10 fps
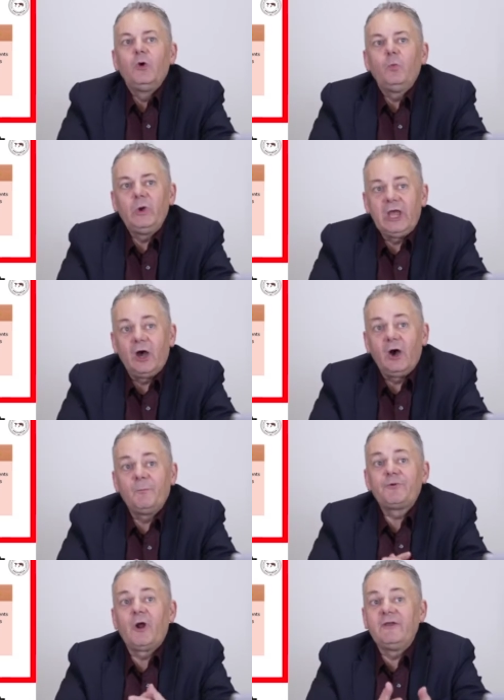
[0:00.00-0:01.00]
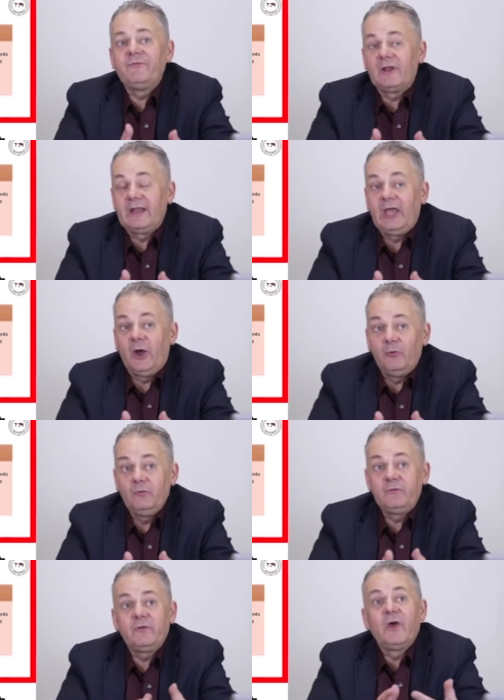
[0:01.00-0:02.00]
We are privately
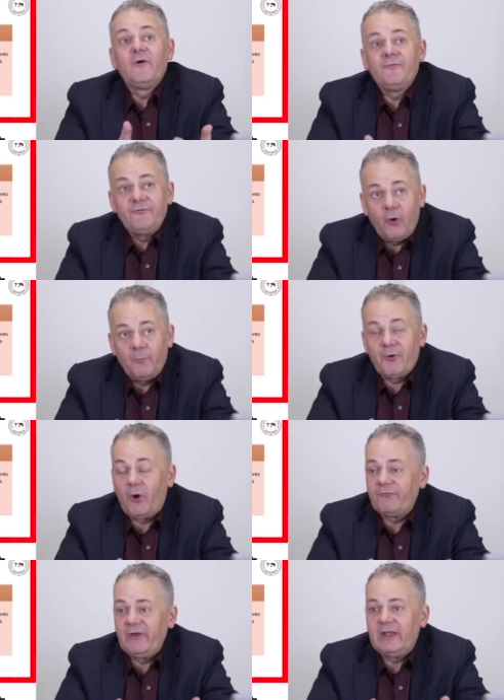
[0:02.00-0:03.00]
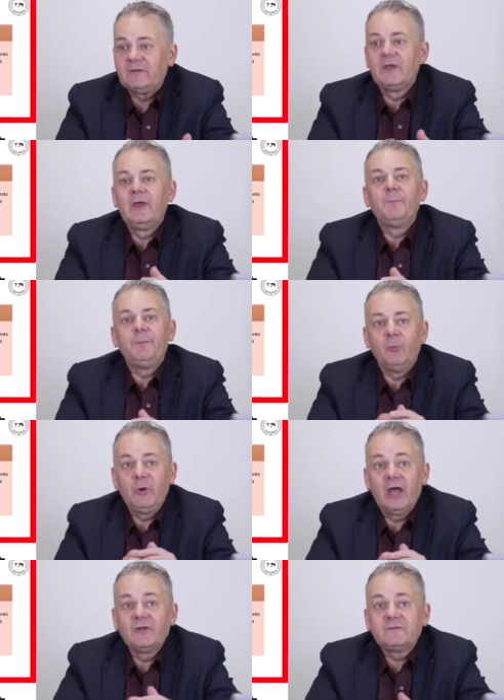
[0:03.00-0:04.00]
owned, for profit, but
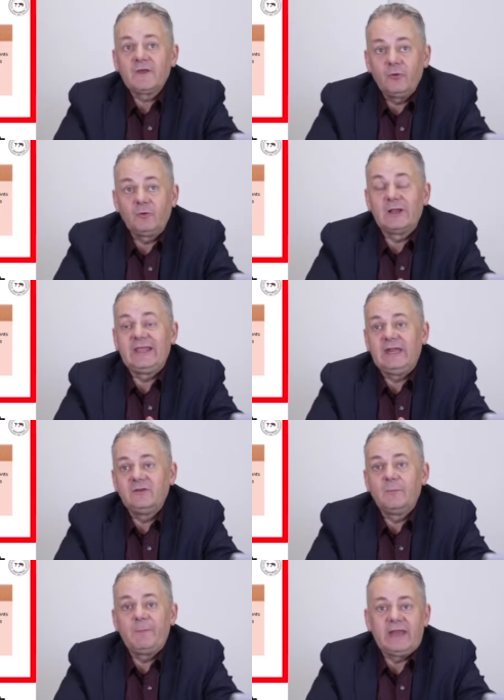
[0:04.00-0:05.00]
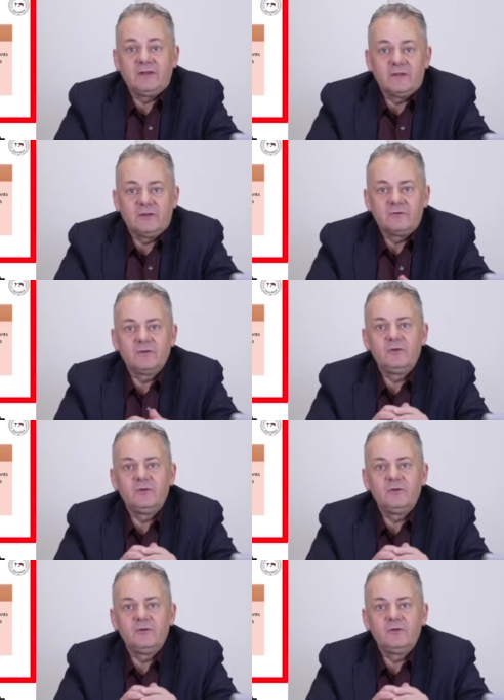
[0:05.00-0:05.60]
we are totally independent,